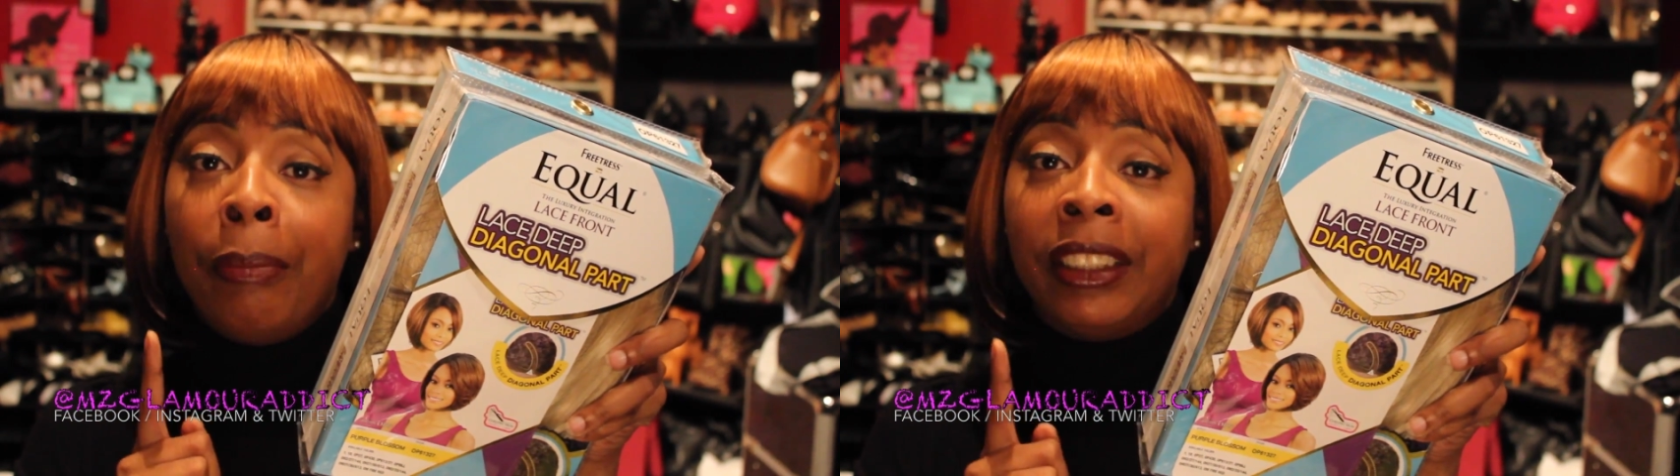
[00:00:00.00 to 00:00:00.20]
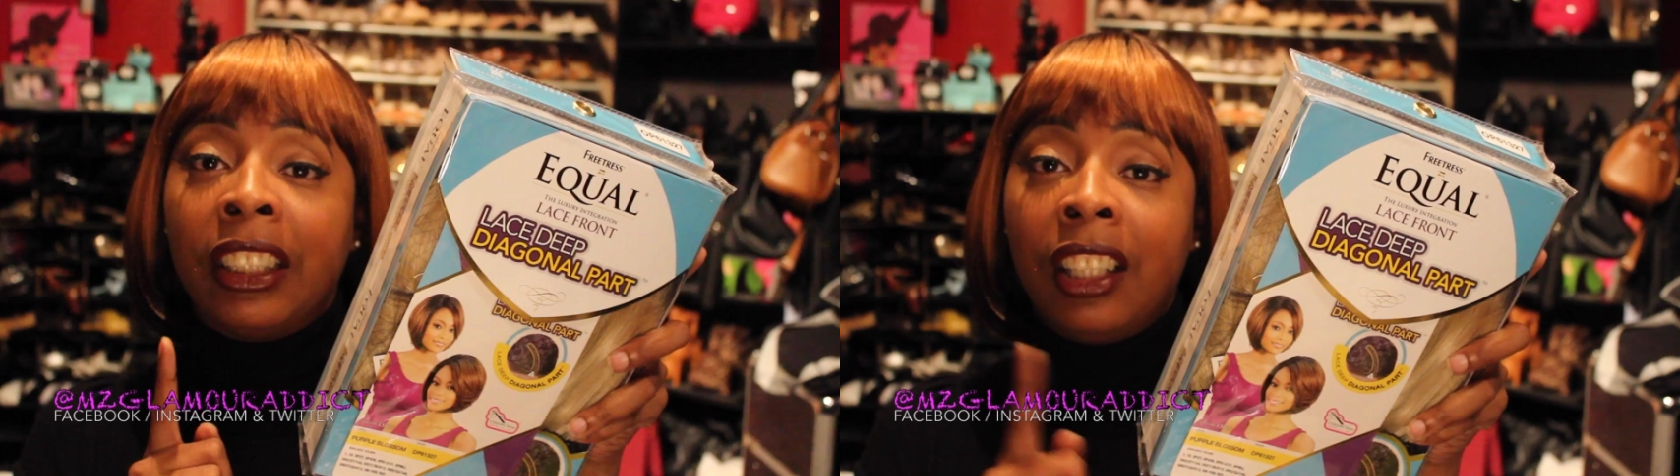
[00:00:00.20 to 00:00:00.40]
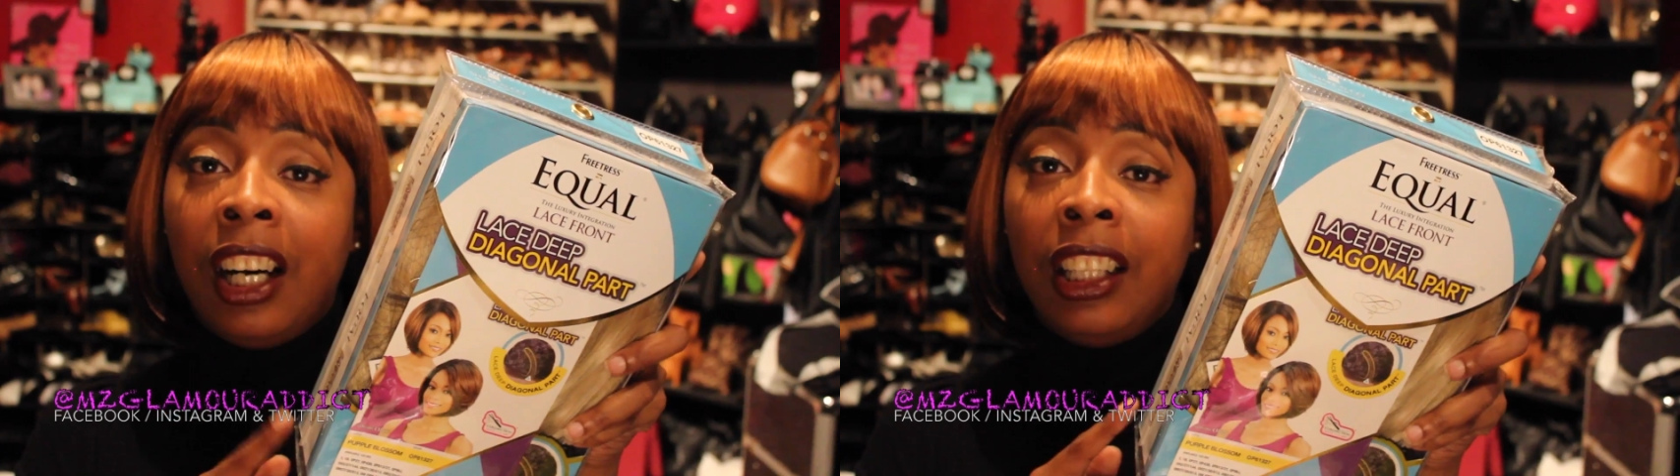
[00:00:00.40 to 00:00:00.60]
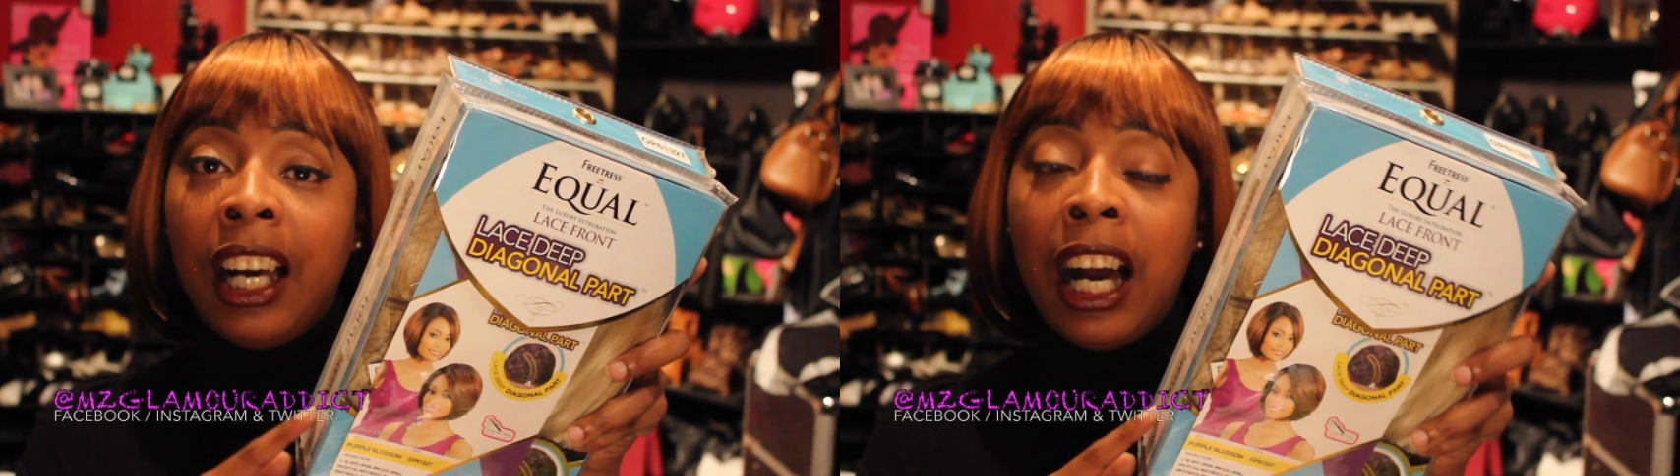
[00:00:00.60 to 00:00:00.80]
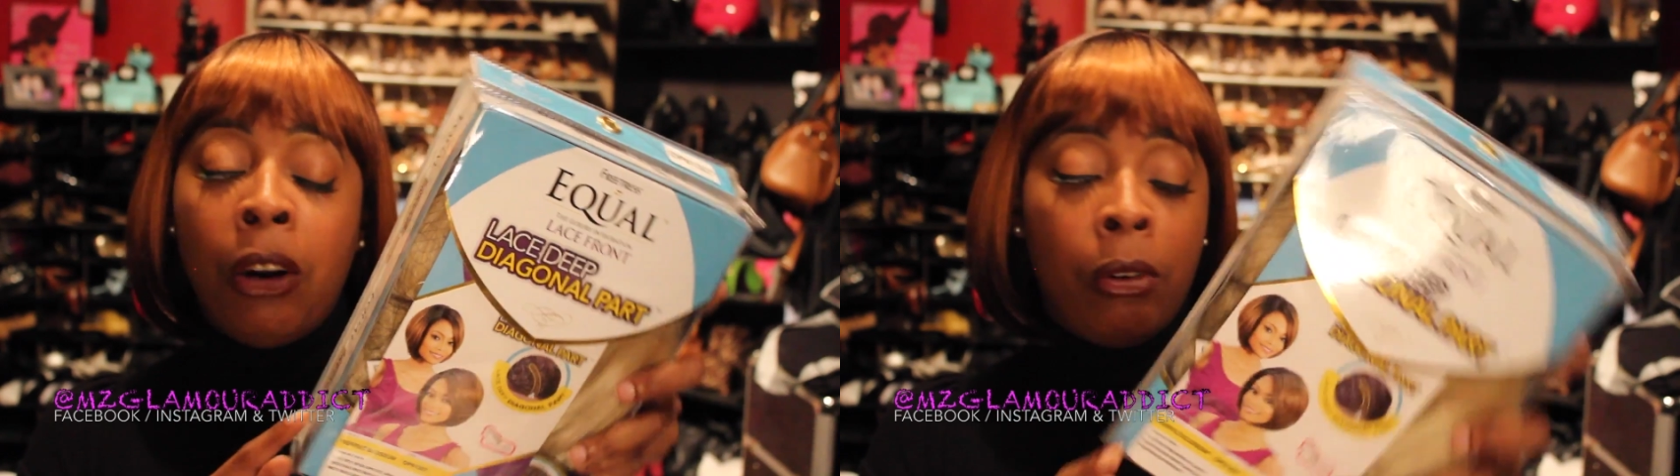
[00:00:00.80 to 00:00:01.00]
But the color
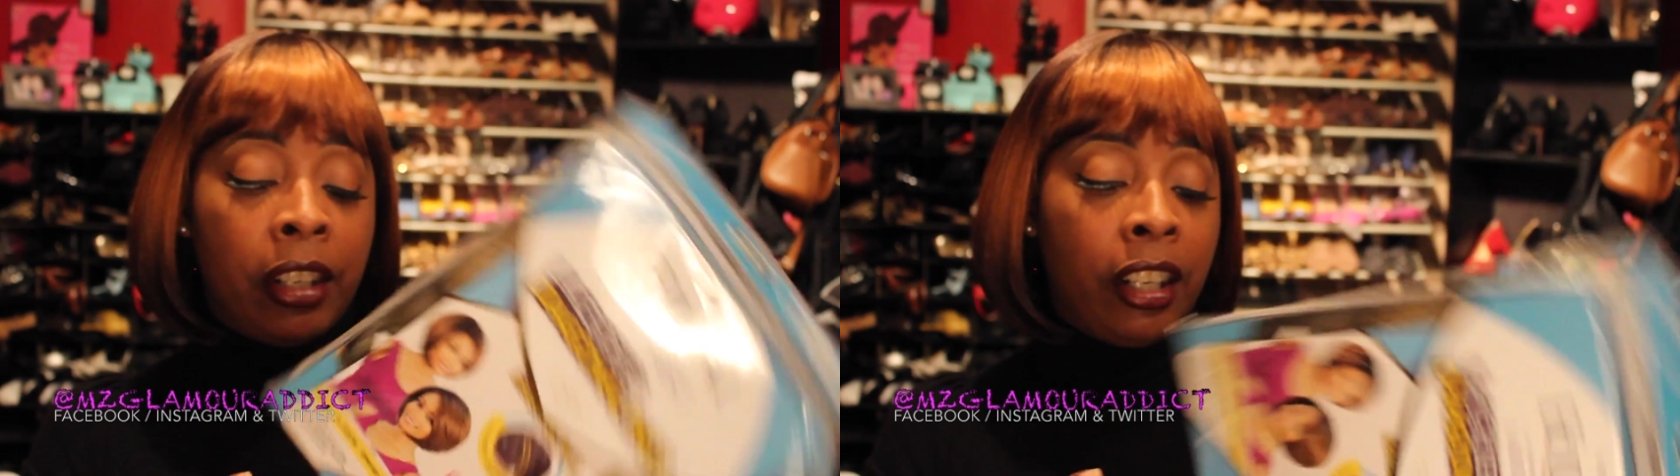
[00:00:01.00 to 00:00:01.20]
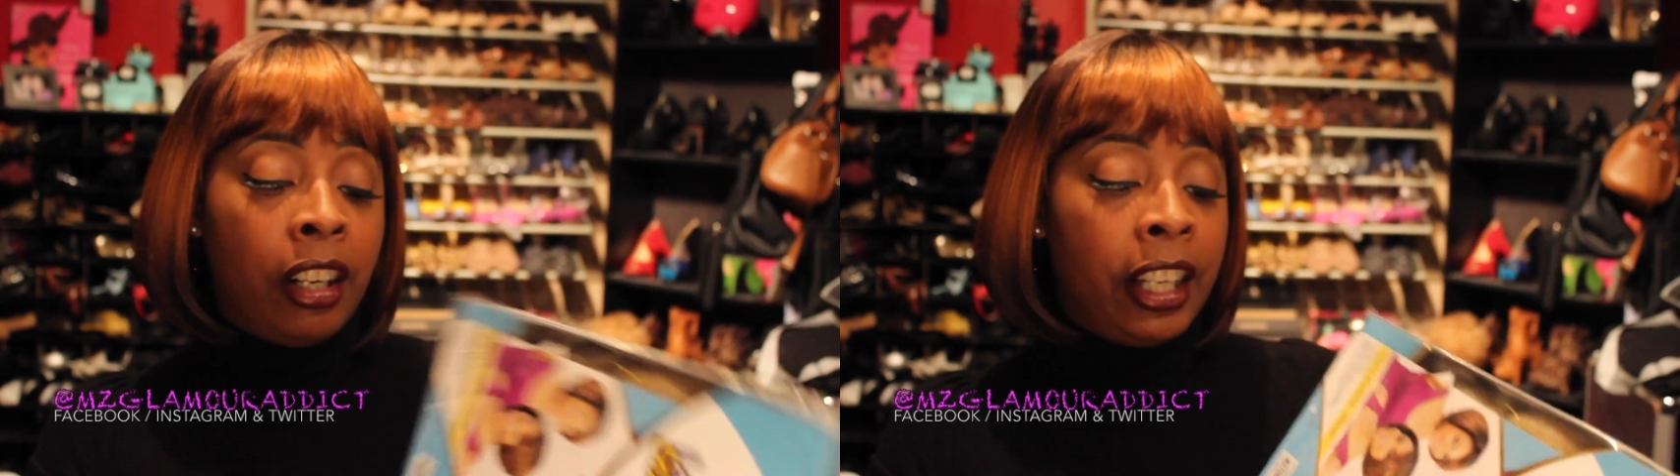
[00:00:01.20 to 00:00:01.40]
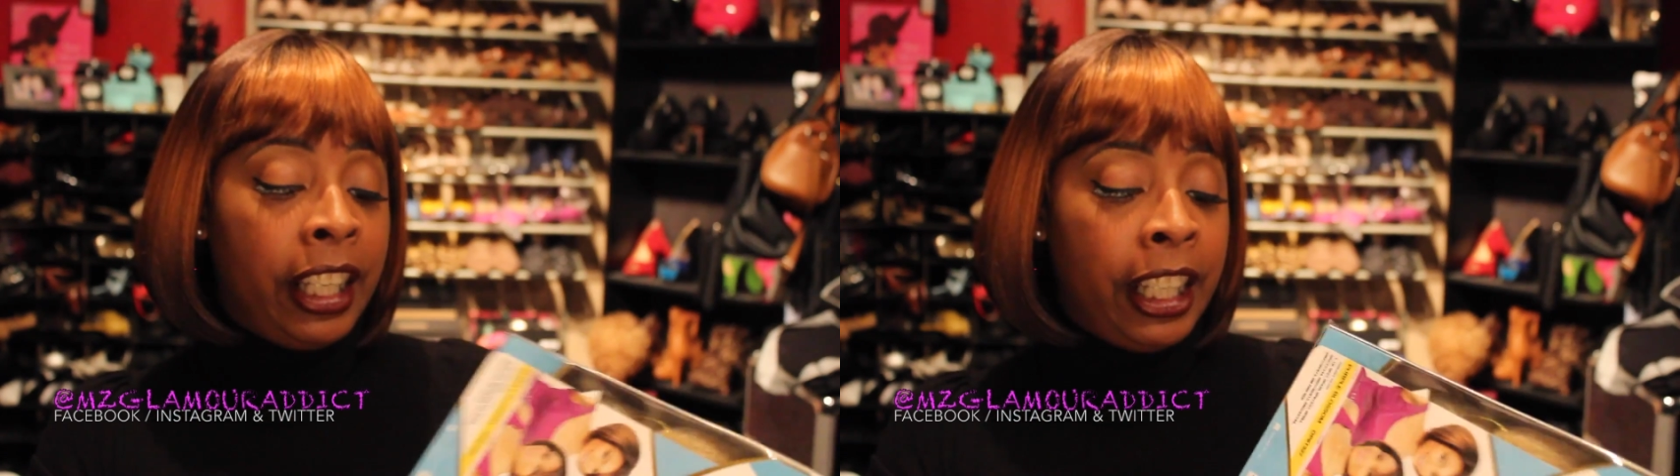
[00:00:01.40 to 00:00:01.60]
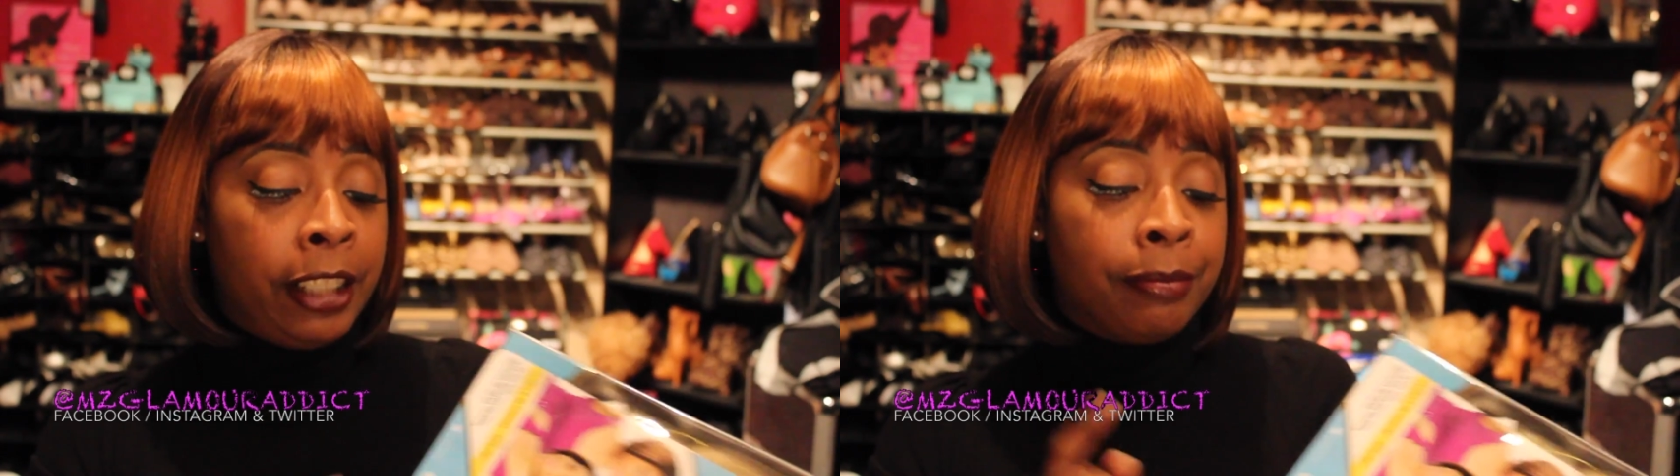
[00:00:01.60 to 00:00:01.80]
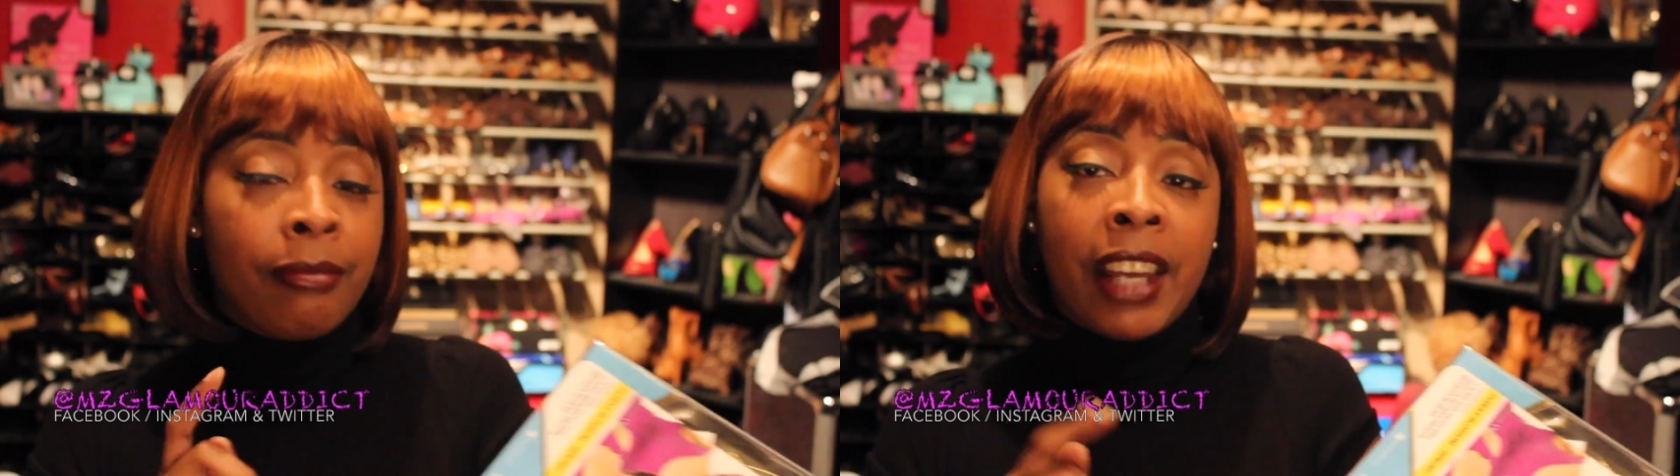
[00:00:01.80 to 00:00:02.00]
I ordered her
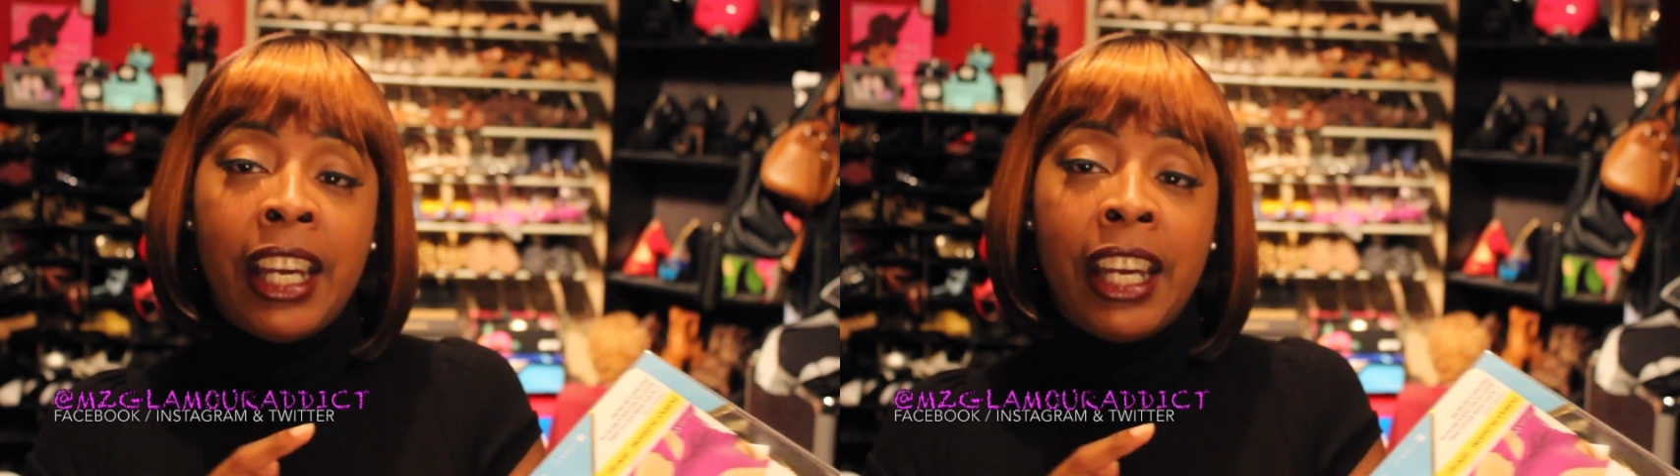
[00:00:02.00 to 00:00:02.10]
in,